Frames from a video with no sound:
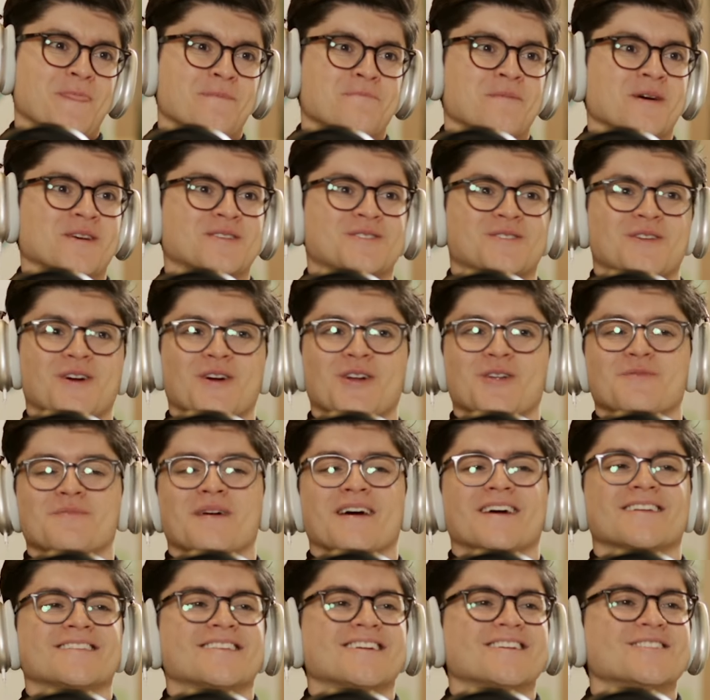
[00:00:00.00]
and I started
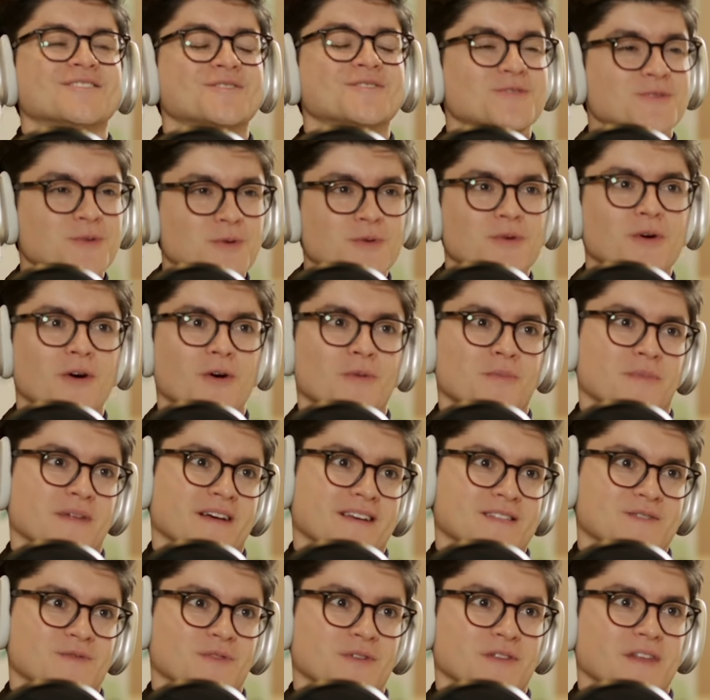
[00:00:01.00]
my idea is too
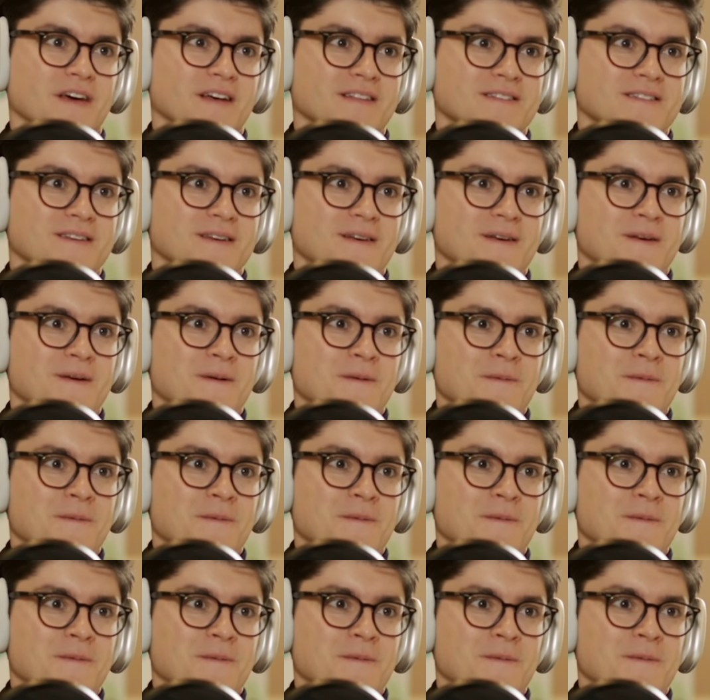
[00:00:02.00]
complex for that.